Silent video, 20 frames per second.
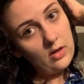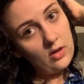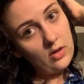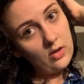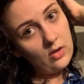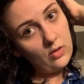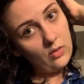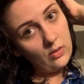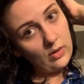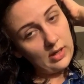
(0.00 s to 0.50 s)

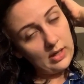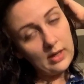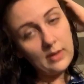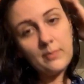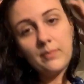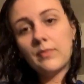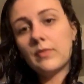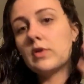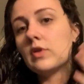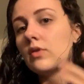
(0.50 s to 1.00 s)
Okay,
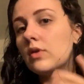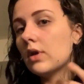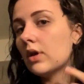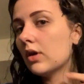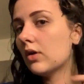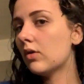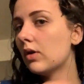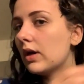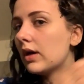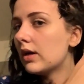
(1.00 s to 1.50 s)
so
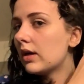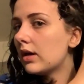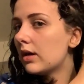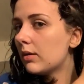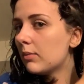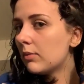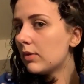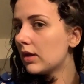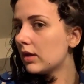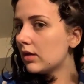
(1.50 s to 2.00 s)
now I
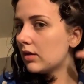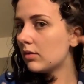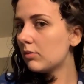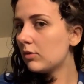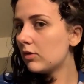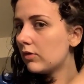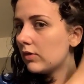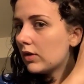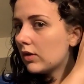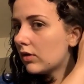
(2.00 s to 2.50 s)
am
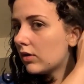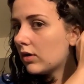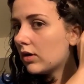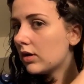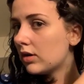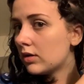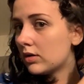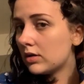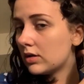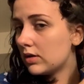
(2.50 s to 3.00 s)
moving
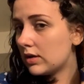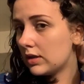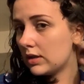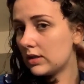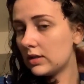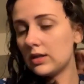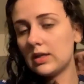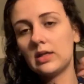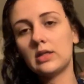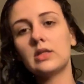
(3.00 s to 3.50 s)
on to
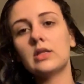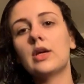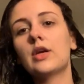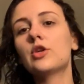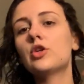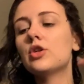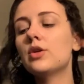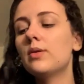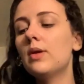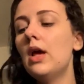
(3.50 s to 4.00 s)
this next
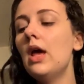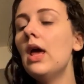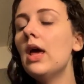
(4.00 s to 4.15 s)
section.